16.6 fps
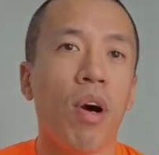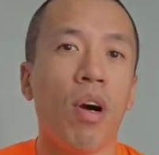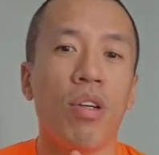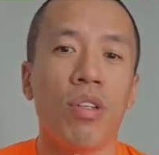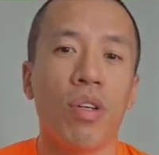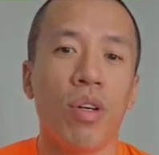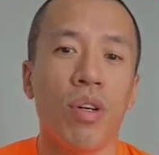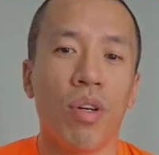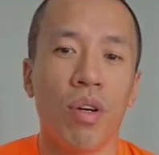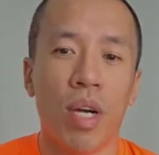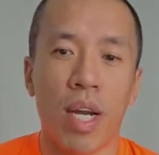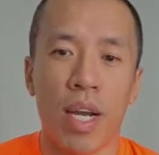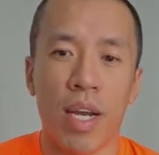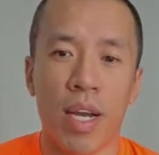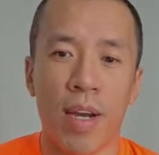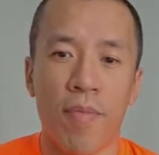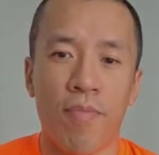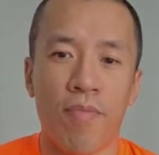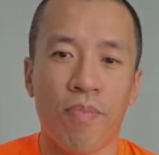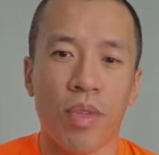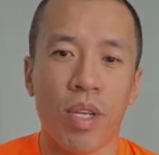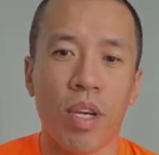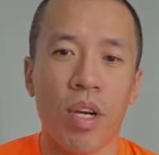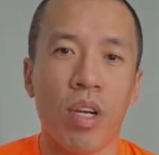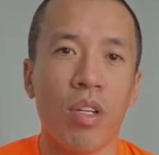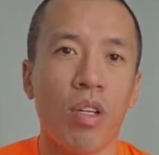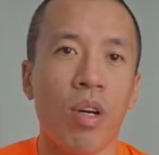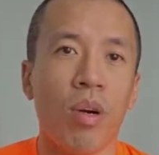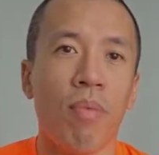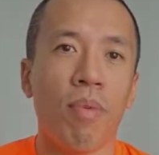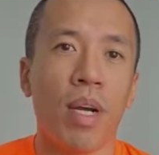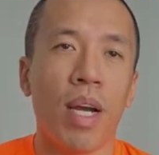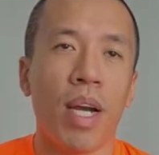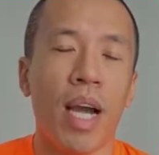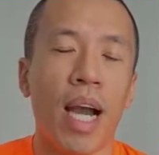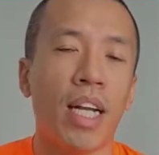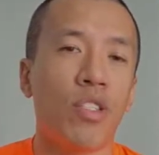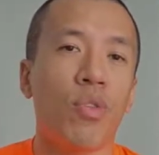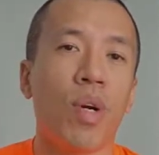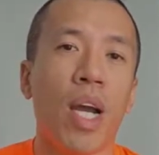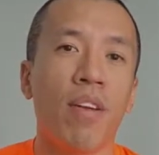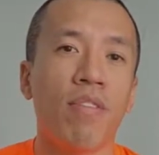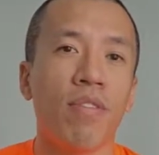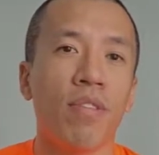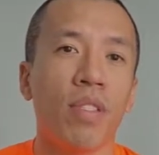or your hard drive.